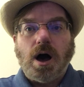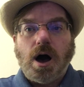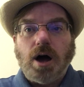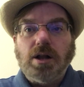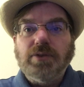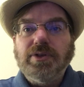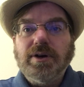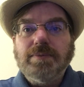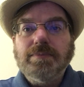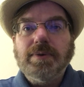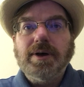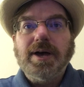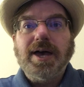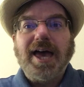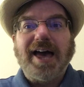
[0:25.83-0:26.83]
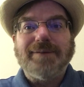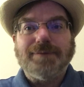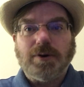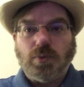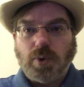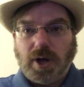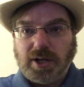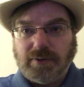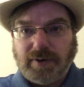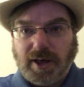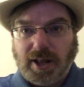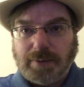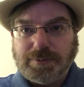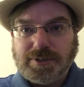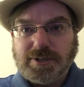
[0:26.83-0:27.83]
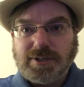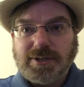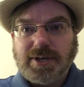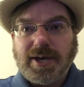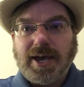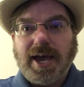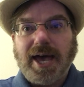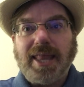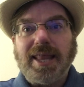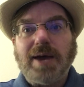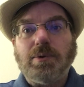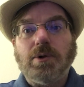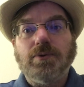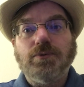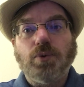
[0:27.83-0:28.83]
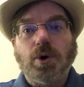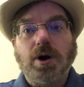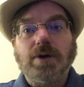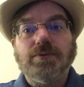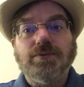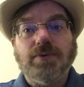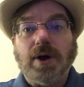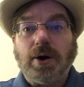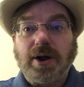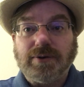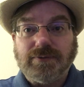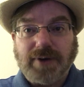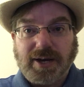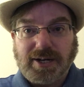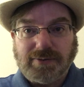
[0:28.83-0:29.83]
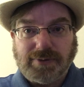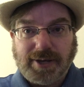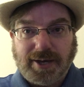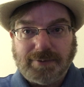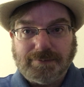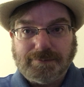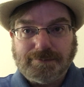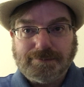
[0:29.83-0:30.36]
All of them have been well developed and they will work very effectively.